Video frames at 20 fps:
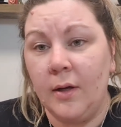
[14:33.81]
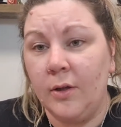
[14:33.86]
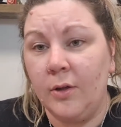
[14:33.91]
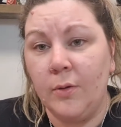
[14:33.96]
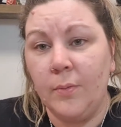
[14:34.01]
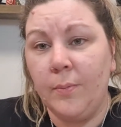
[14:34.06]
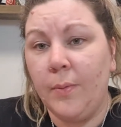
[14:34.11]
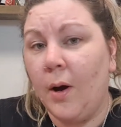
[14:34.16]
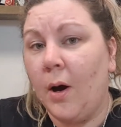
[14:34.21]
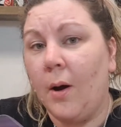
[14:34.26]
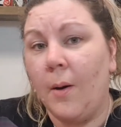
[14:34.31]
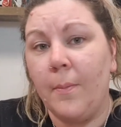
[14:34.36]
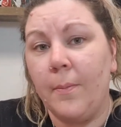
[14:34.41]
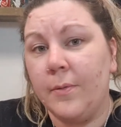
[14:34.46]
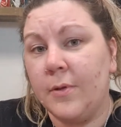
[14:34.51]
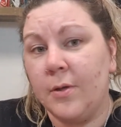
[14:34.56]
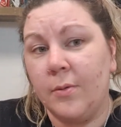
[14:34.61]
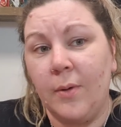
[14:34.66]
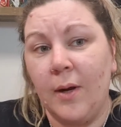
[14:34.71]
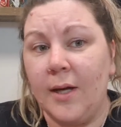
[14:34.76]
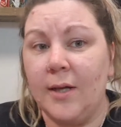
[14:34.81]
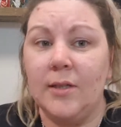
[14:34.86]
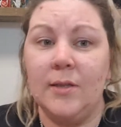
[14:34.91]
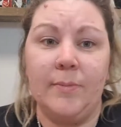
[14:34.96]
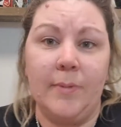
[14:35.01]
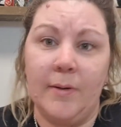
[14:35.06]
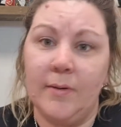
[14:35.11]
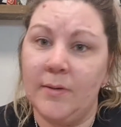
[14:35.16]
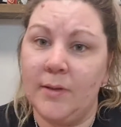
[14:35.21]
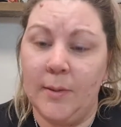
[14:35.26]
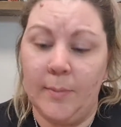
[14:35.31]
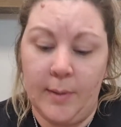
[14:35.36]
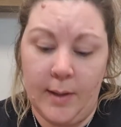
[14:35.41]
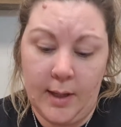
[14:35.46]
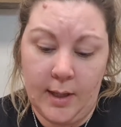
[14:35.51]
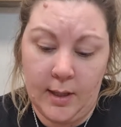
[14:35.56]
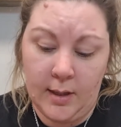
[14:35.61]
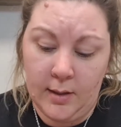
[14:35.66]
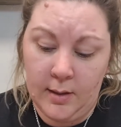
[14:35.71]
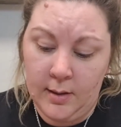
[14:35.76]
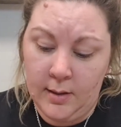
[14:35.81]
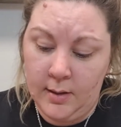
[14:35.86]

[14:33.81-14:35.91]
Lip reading: You'll pop to where you're supposed to be.